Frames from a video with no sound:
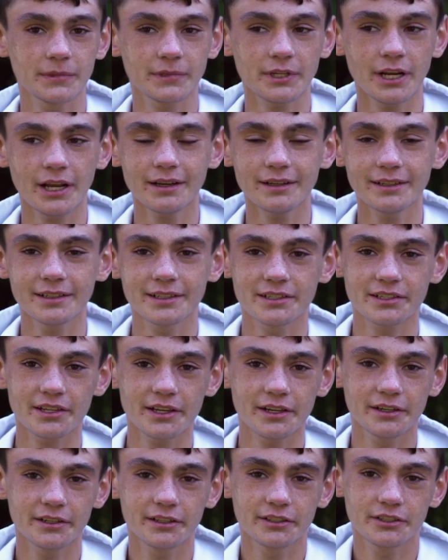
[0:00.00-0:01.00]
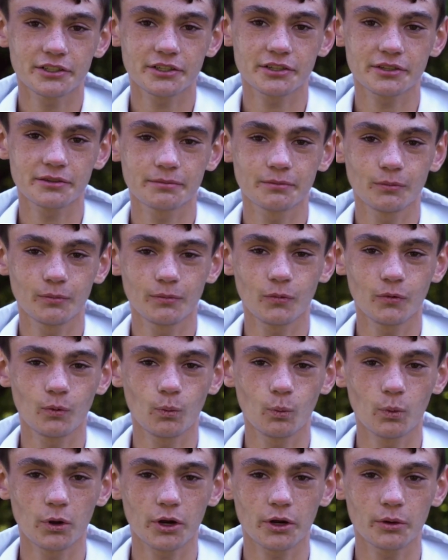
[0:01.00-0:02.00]
Kind of excited to just
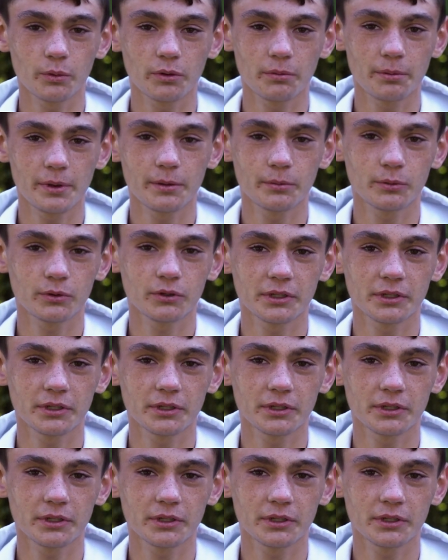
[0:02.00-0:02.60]
work with people